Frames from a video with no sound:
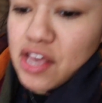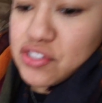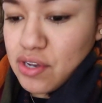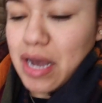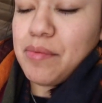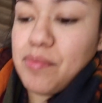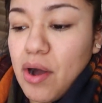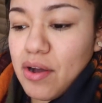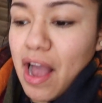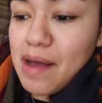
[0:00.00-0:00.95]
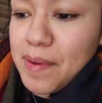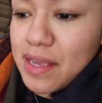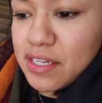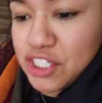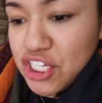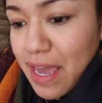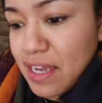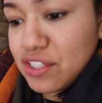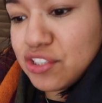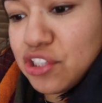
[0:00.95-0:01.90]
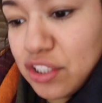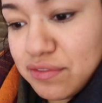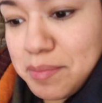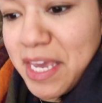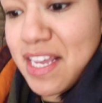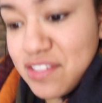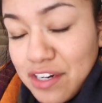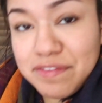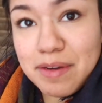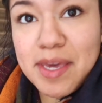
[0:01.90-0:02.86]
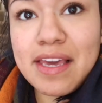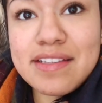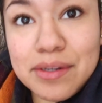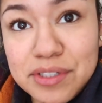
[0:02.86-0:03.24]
so I woke up, changed, looked for my keys, couldn't find my keys.